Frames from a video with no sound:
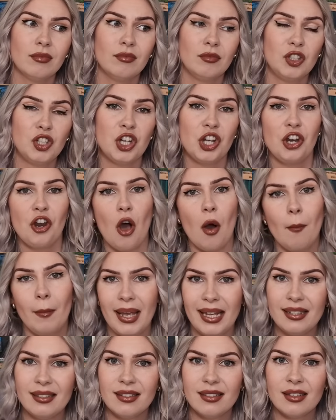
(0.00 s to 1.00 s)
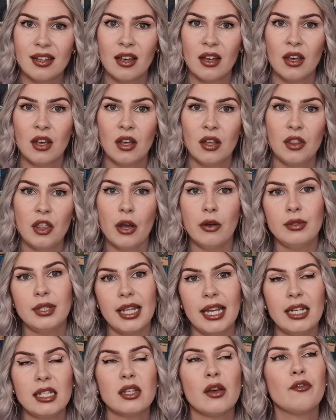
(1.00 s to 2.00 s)
to not miss those
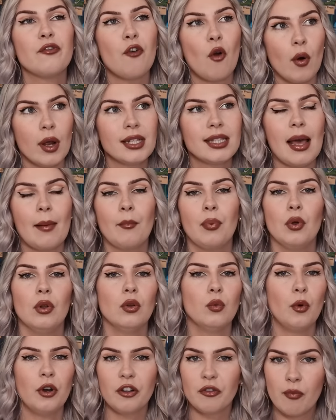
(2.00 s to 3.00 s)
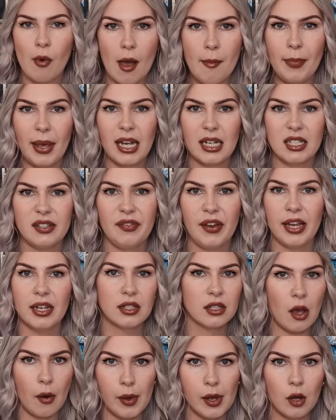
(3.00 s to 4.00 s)
things. For example, one of my biggest fears
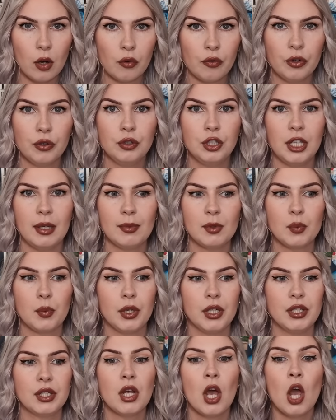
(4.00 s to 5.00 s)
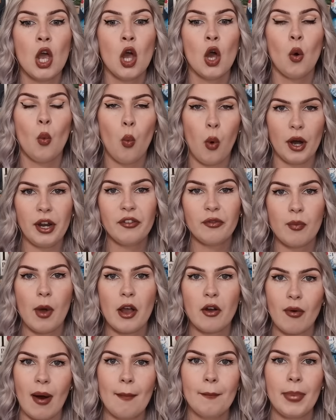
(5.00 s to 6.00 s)
going on cruise ships was, what if my
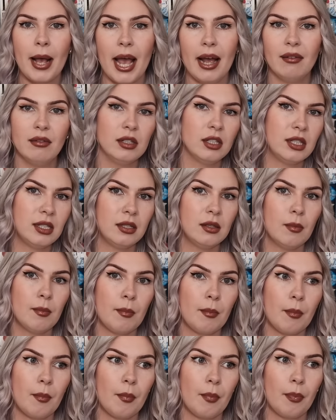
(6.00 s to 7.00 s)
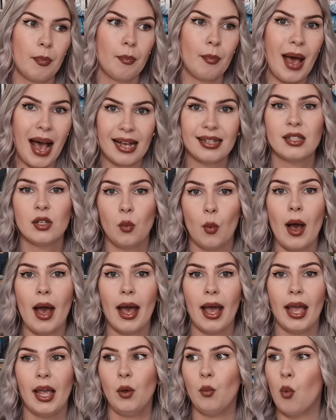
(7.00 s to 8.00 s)
grandparents pass
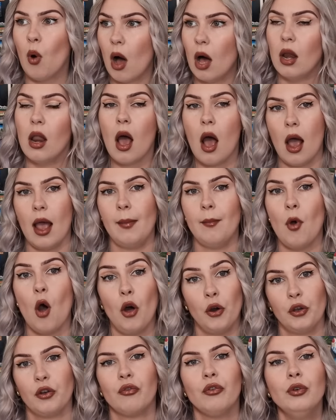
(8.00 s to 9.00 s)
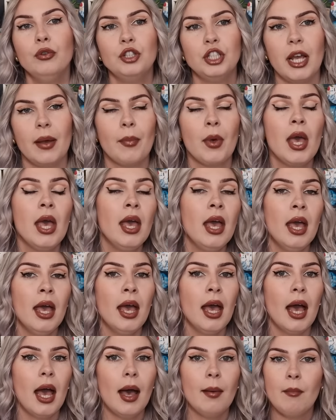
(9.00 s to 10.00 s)
away while I'm on a cruise ship?
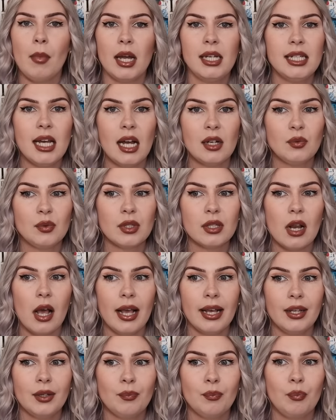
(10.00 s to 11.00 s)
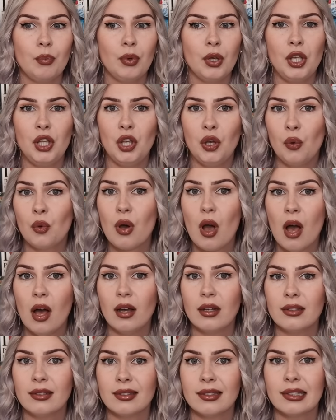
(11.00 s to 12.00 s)
And my dad was like, but you
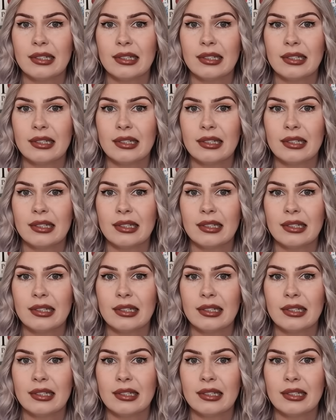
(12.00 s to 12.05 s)
can't